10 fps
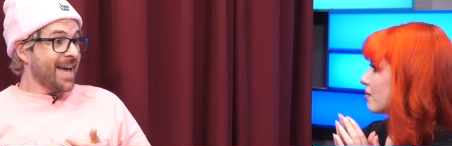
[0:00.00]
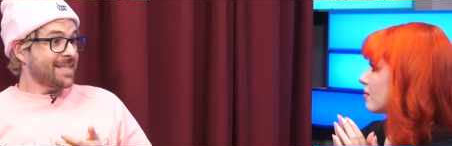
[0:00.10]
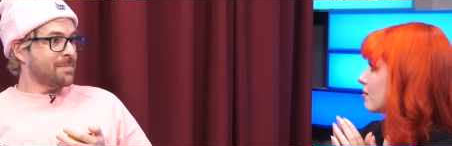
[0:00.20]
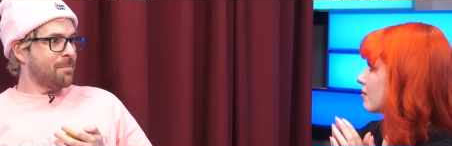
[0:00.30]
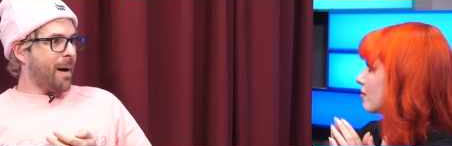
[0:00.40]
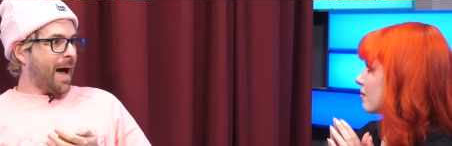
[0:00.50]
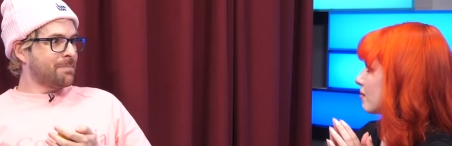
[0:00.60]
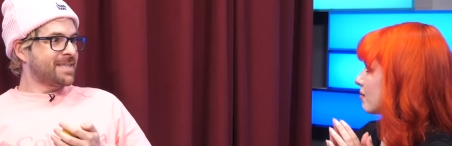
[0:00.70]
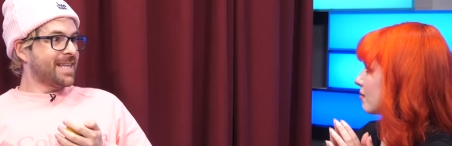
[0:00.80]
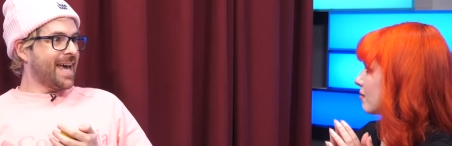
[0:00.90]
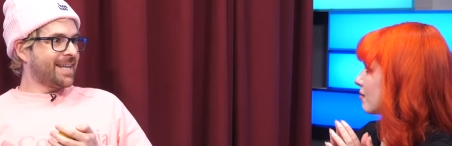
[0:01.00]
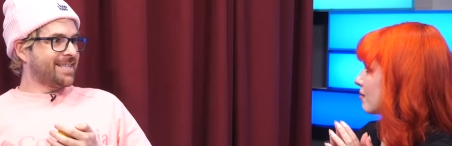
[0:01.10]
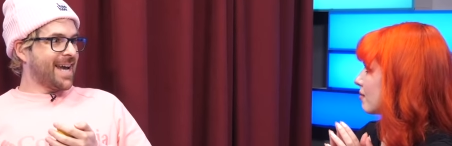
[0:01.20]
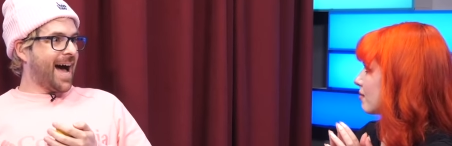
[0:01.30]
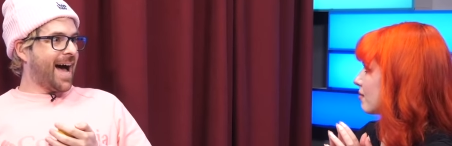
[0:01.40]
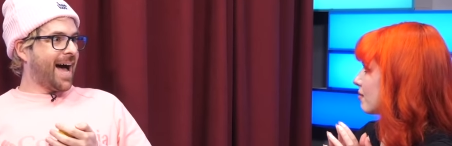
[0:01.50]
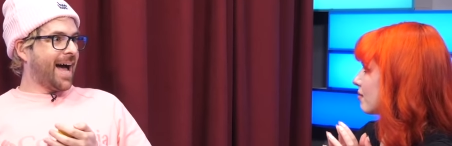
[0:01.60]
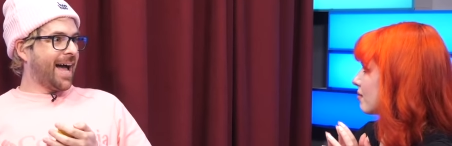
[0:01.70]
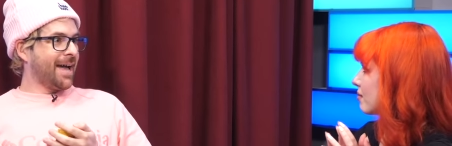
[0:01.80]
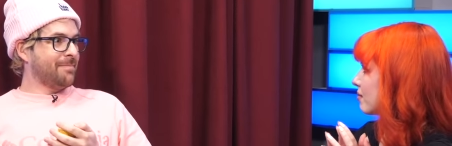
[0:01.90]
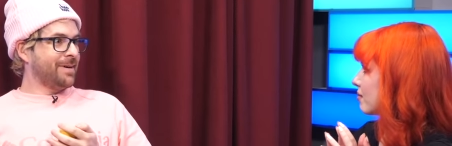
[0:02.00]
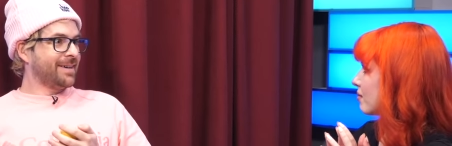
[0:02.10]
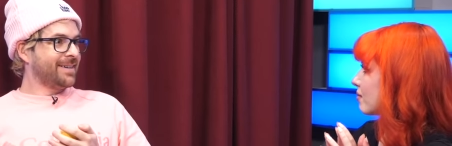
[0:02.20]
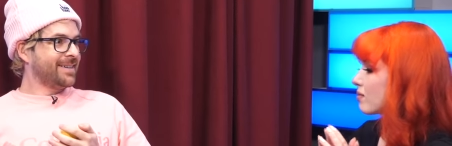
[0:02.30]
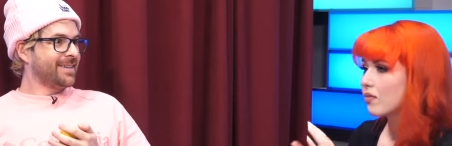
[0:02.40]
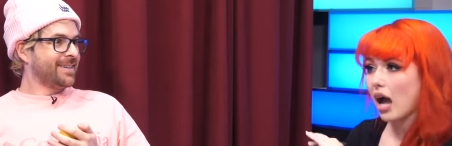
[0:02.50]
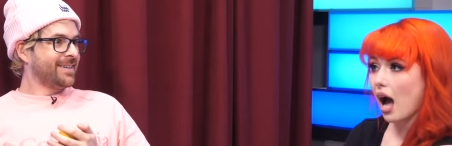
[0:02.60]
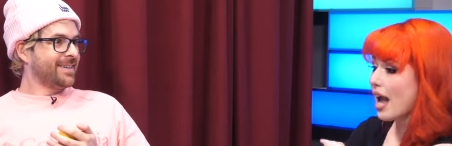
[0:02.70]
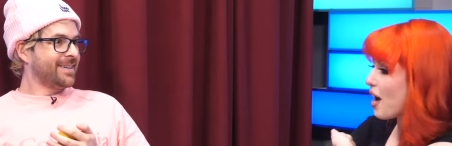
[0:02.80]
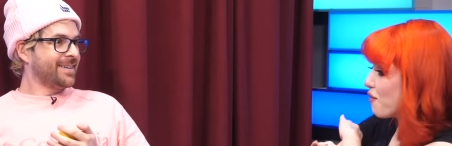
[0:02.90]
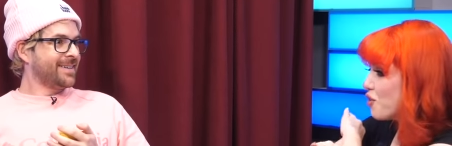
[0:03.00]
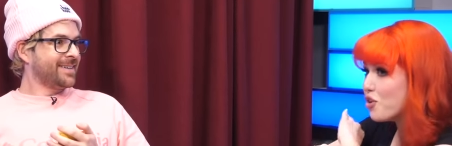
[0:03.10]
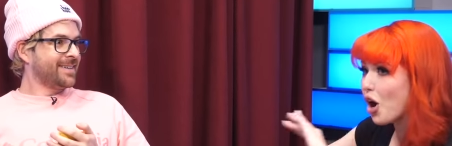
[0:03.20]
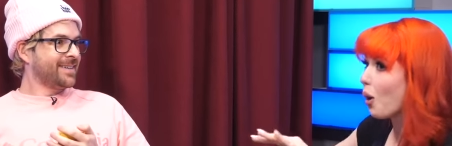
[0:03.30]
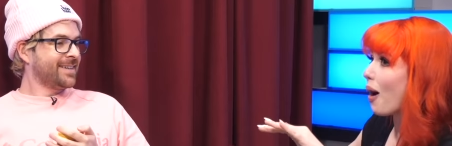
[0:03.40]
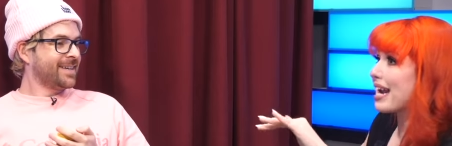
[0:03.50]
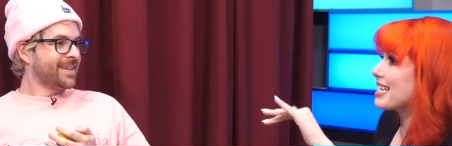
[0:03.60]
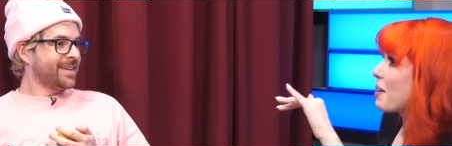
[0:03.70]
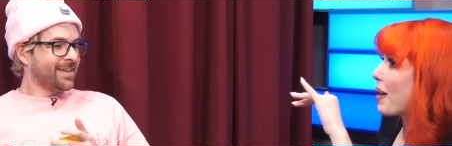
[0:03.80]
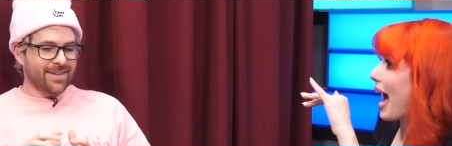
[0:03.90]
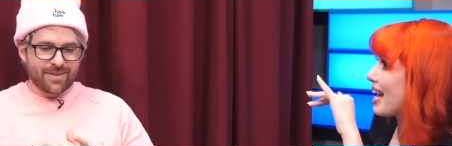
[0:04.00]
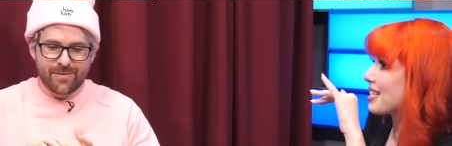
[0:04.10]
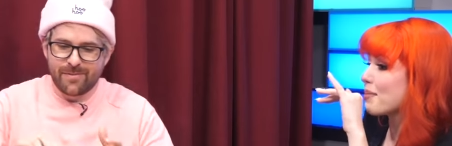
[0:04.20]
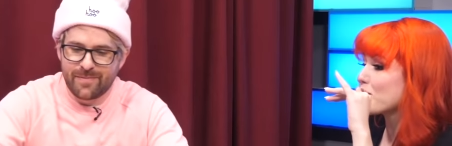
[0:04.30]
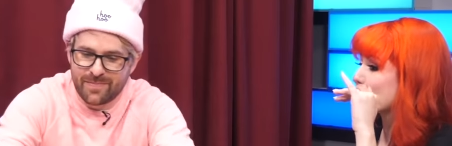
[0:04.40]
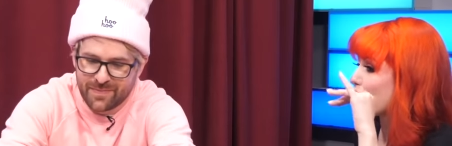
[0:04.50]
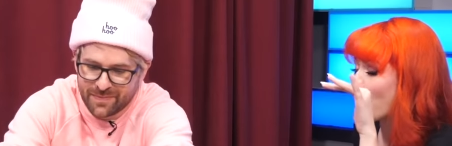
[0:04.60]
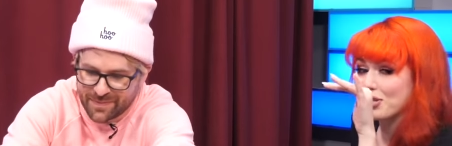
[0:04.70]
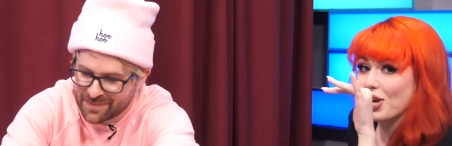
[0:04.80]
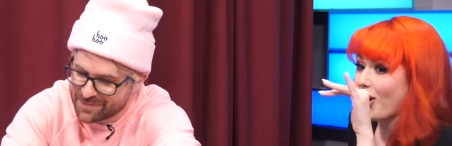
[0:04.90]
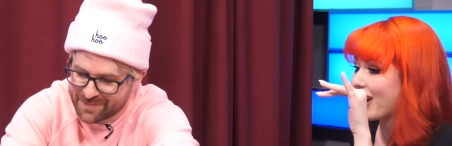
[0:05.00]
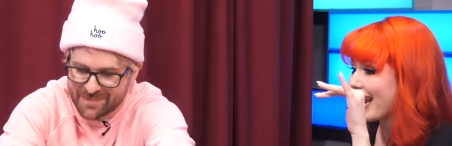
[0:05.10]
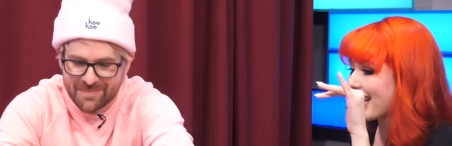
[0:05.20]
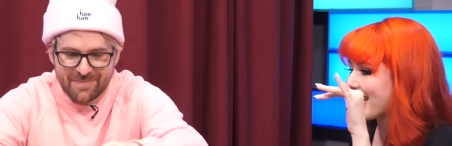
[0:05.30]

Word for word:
Speaker 1: It's bobsled time.
Speaker 2: I have no idea. Oh, I'm so oh, sorry.